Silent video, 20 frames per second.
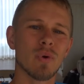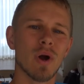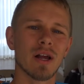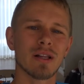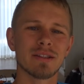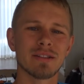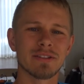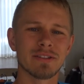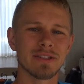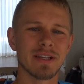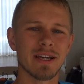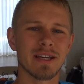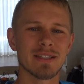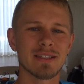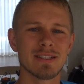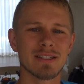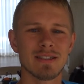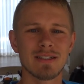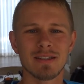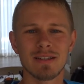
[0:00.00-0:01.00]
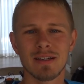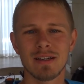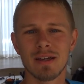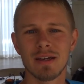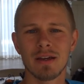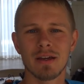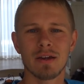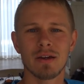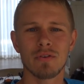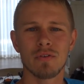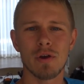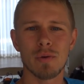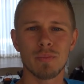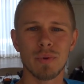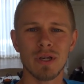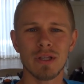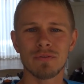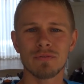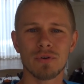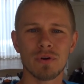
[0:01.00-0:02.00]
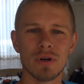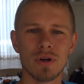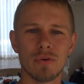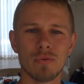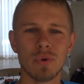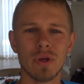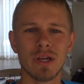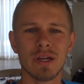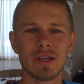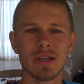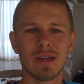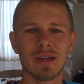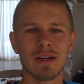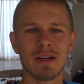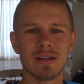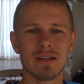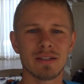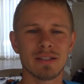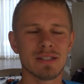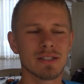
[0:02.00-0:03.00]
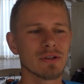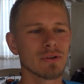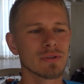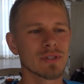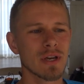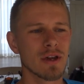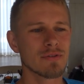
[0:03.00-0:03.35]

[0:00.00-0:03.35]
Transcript: Wilderness. We've been for a week here in South